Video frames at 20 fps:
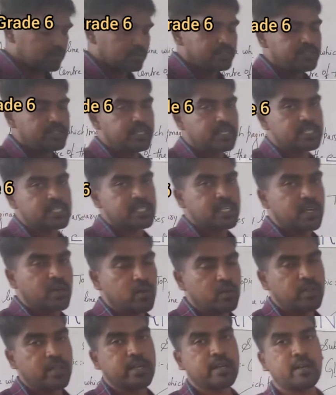Just
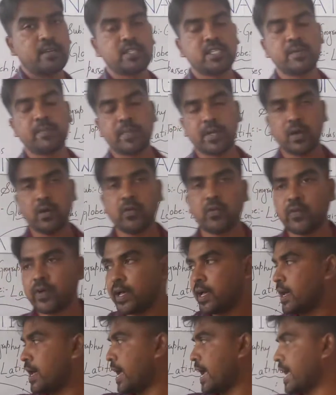know the concept of
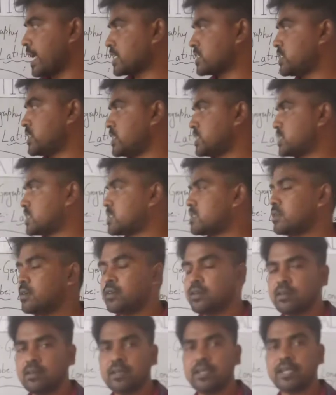axis.
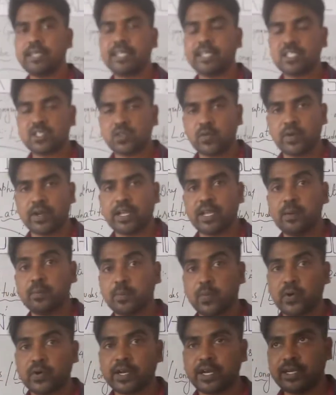It is very
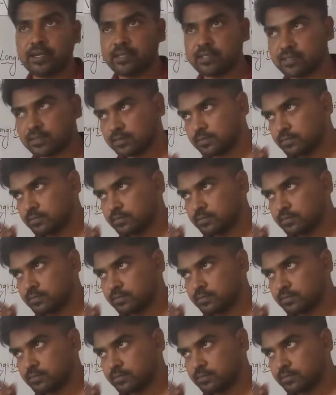important.